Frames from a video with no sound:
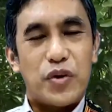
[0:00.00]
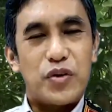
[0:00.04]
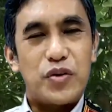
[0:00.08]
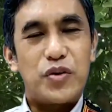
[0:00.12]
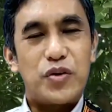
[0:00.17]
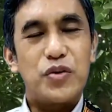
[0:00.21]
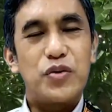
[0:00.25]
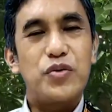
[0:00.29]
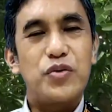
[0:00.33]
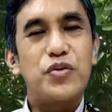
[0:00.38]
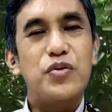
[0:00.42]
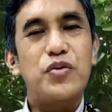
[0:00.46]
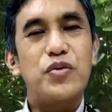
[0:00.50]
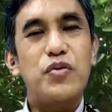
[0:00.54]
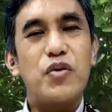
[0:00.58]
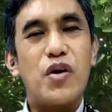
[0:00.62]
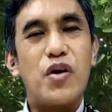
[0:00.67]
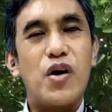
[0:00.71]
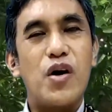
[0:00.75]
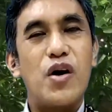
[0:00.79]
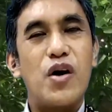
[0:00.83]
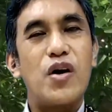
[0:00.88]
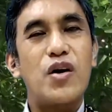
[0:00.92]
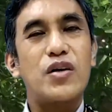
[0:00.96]
You
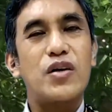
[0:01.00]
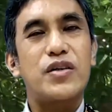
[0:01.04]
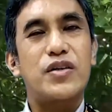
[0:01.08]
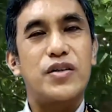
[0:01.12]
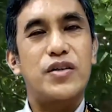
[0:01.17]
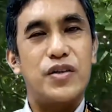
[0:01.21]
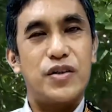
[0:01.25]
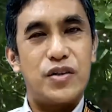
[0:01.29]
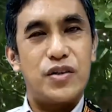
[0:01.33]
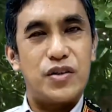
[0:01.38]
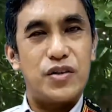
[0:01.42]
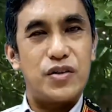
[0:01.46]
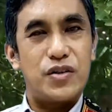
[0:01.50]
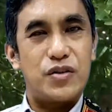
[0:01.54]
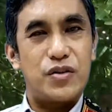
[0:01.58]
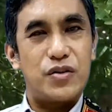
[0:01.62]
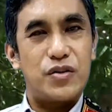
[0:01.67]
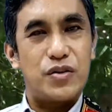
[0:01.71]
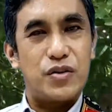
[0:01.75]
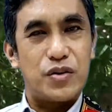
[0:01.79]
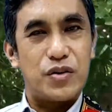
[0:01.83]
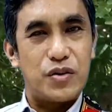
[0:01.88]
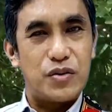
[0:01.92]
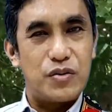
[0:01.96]
walk
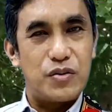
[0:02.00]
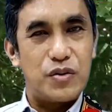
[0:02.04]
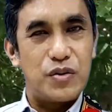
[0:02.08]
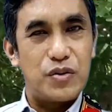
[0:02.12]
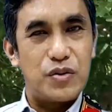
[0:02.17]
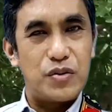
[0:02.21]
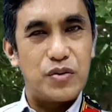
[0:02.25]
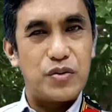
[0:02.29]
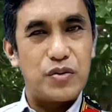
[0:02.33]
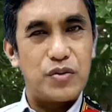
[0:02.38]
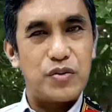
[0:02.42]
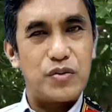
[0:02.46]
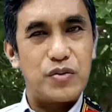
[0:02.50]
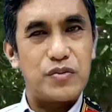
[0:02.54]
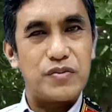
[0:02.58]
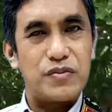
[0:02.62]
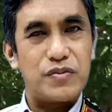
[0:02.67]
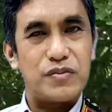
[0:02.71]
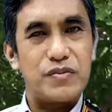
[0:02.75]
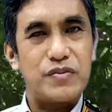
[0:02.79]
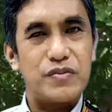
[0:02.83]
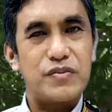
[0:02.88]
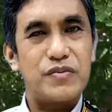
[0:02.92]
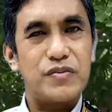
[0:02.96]
into the
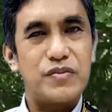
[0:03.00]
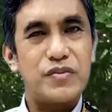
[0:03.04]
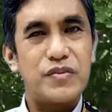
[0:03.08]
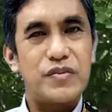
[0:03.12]
room,